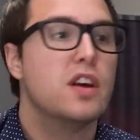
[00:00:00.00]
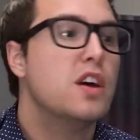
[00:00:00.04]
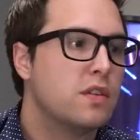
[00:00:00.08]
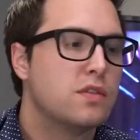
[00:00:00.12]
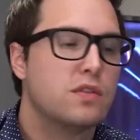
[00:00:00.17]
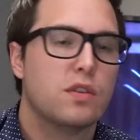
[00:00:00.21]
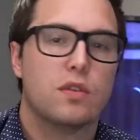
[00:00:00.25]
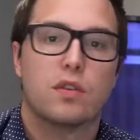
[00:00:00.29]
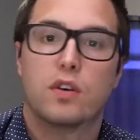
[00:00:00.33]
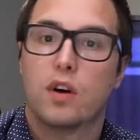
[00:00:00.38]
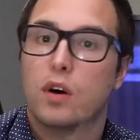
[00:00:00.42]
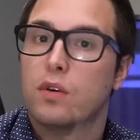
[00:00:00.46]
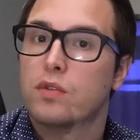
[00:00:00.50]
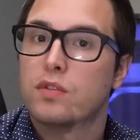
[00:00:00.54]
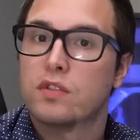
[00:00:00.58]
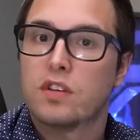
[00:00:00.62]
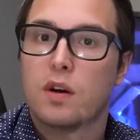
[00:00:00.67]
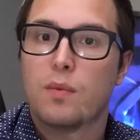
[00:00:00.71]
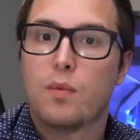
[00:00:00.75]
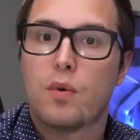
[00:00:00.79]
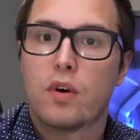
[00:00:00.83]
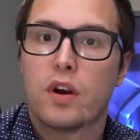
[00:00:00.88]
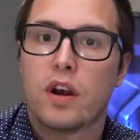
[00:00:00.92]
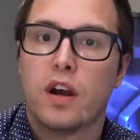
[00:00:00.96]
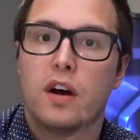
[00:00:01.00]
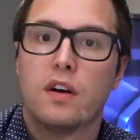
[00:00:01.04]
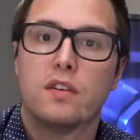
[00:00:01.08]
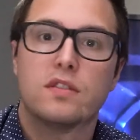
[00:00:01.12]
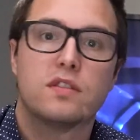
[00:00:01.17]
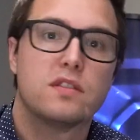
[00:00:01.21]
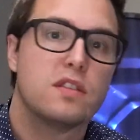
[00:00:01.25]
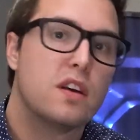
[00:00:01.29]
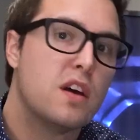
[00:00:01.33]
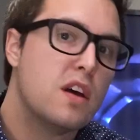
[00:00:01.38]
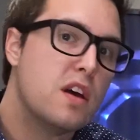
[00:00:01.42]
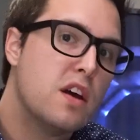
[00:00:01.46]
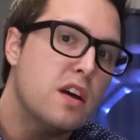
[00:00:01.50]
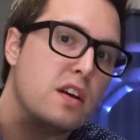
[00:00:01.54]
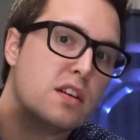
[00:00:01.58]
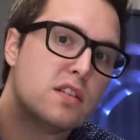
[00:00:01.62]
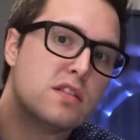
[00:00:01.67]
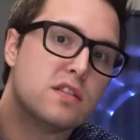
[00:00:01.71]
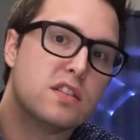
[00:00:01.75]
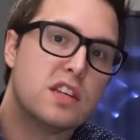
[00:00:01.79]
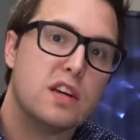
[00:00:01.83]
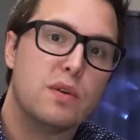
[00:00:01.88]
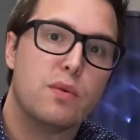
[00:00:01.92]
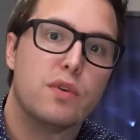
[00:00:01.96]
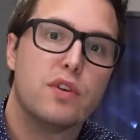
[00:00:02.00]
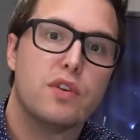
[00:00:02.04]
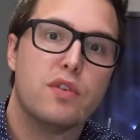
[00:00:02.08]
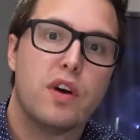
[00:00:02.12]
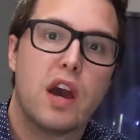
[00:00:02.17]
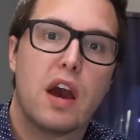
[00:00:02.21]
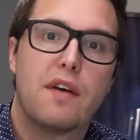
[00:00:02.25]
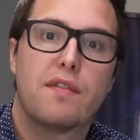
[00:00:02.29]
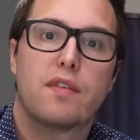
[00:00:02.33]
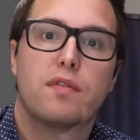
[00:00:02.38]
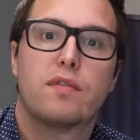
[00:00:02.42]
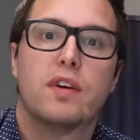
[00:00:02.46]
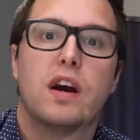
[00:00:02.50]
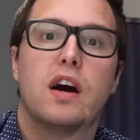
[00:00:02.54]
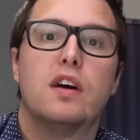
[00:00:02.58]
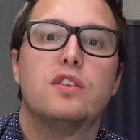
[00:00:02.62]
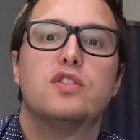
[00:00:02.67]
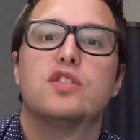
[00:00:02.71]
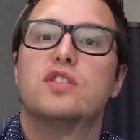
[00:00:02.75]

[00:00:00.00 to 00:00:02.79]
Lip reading: So go somewhere else, see what you have around,